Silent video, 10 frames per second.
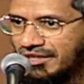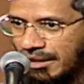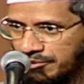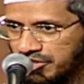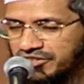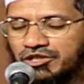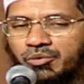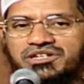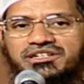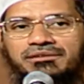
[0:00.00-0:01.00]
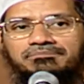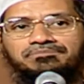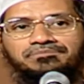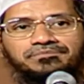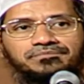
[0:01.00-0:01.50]
Coming to your third question
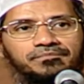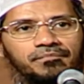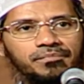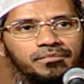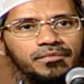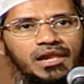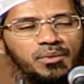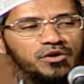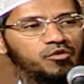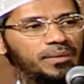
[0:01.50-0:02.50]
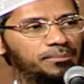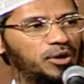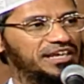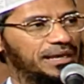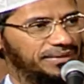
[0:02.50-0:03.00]
about women,
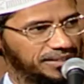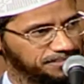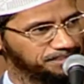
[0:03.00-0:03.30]
polygamy.